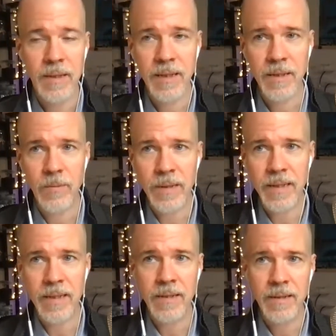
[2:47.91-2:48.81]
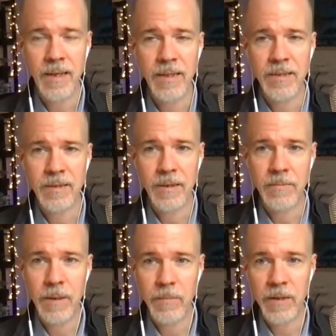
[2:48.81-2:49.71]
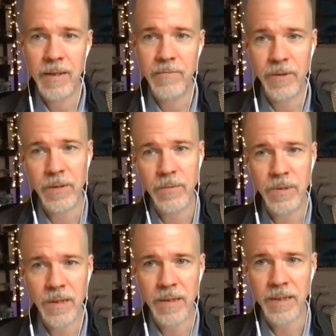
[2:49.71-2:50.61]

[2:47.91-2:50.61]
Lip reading: Anyway, I'm glad for you, John.